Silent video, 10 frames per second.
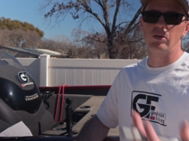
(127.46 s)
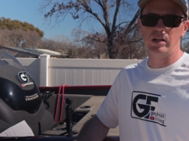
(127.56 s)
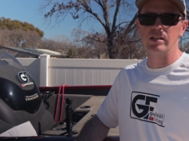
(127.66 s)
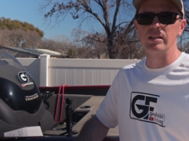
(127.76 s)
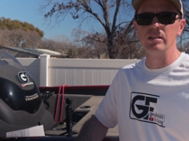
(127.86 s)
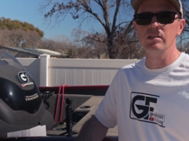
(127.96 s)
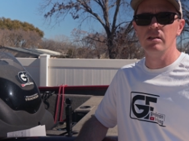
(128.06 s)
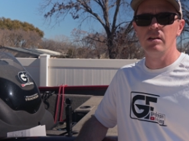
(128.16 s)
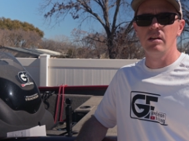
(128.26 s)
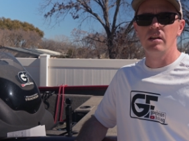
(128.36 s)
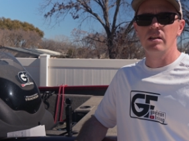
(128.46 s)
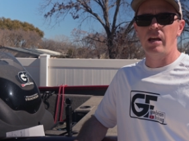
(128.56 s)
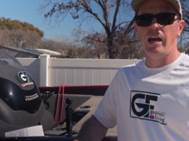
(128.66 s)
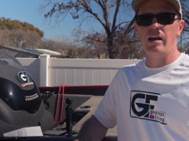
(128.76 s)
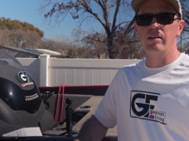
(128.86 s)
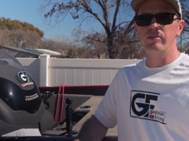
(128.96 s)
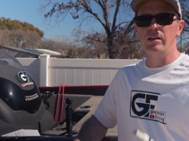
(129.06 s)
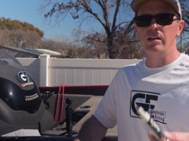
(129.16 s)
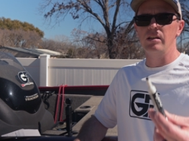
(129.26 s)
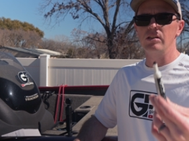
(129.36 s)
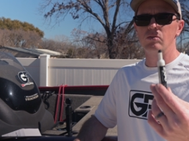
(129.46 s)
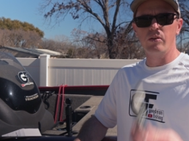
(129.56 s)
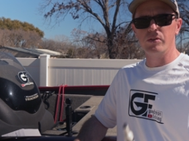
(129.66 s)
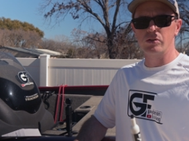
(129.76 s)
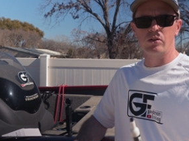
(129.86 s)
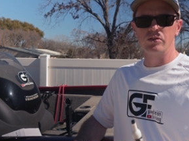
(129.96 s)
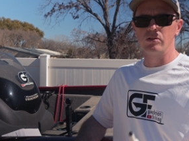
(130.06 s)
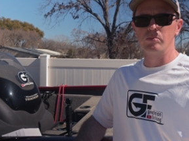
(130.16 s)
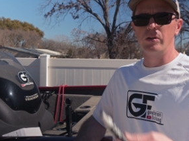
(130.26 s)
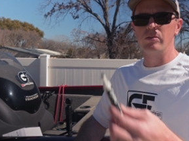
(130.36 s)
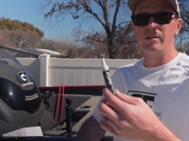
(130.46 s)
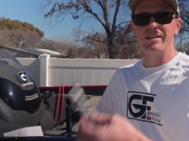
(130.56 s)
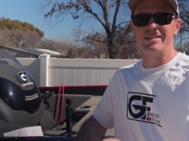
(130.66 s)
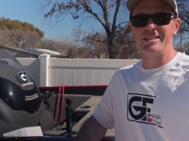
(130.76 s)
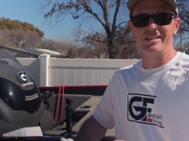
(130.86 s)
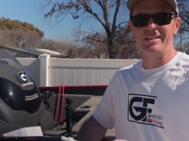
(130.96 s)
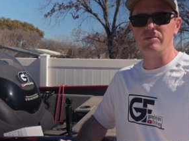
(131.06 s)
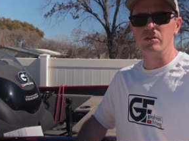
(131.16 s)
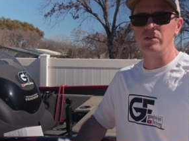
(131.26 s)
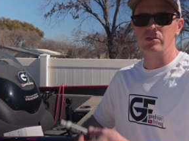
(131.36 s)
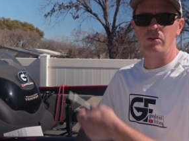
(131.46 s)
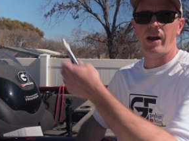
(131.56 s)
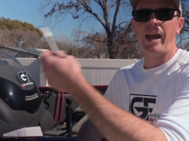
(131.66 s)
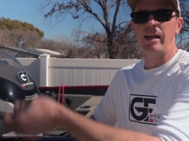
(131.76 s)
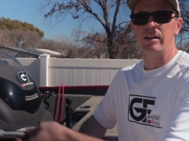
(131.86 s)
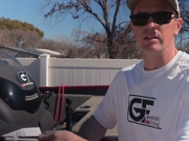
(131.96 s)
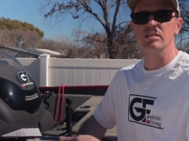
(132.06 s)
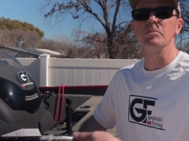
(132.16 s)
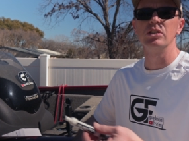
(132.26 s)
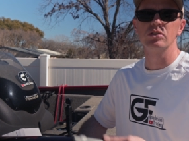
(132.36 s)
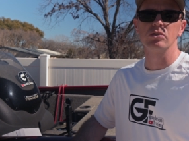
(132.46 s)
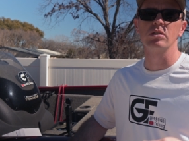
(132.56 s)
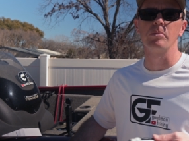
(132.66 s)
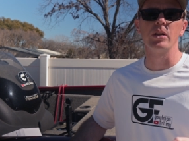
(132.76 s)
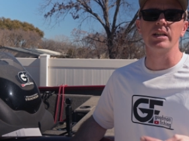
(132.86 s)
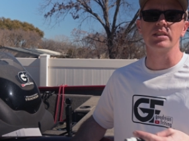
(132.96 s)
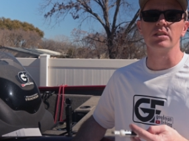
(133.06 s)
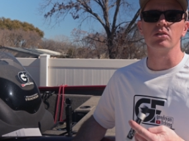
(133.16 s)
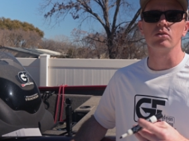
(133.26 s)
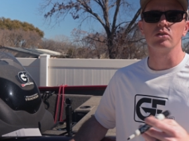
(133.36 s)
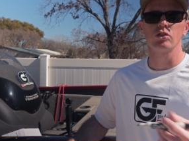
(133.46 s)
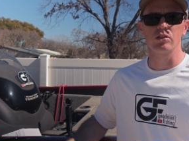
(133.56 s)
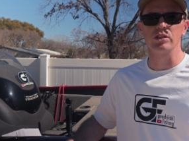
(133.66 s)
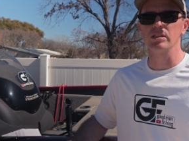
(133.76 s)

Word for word: quickly have a twelve volt charger on your boat and then a sixteen volt. So you're adding some additional complexity to your charging